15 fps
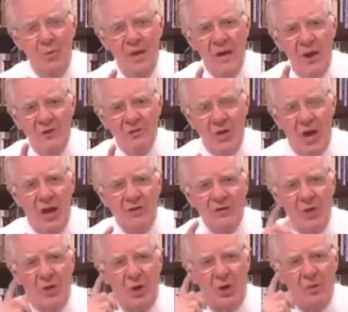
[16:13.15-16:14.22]
We are
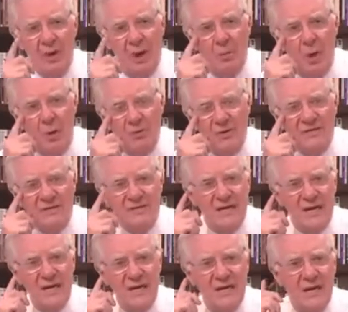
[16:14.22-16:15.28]
taught to go by what we
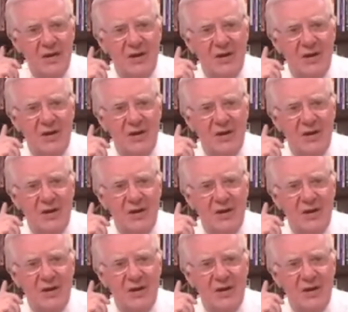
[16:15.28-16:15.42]
see,